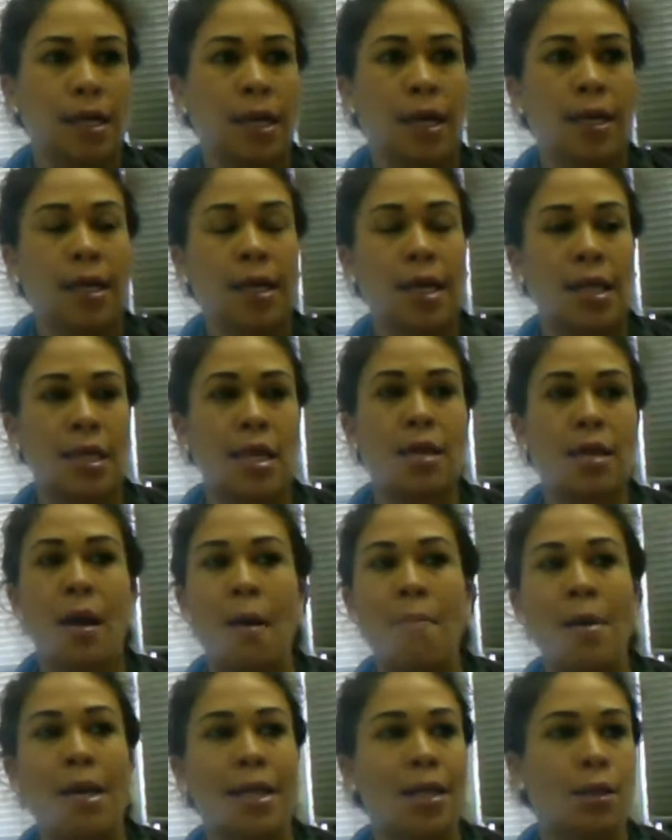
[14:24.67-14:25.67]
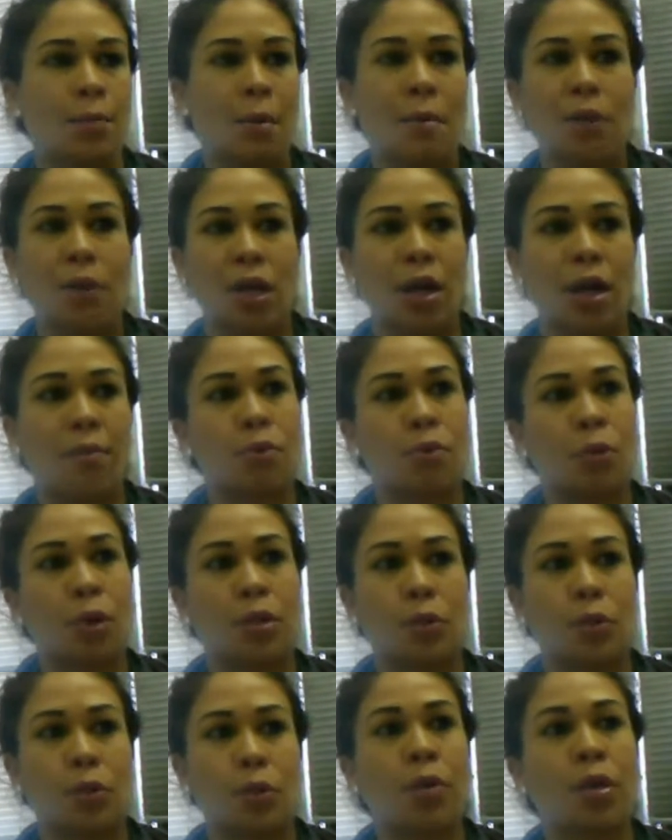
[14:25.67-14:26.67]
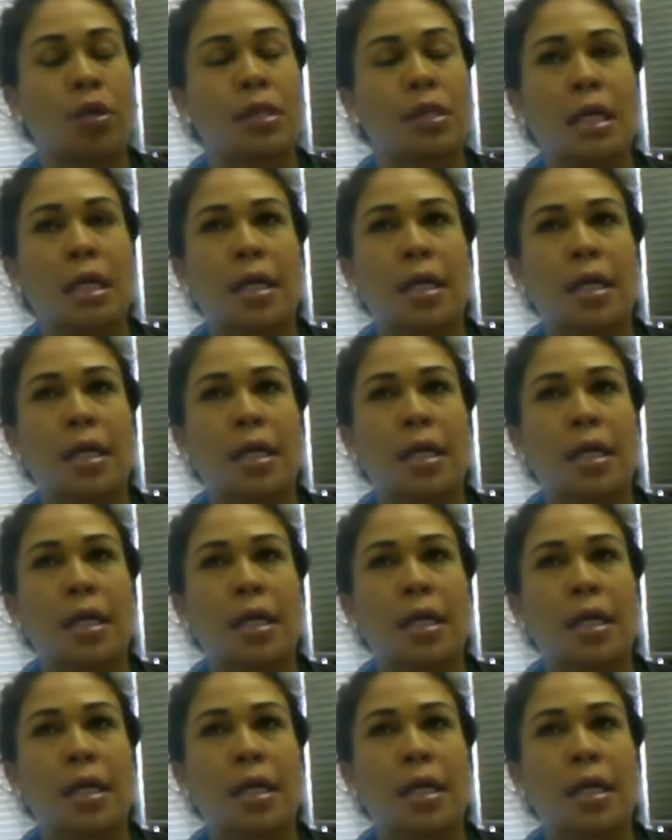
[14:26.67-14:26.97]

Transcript: And I think about many of the people that come through our doors,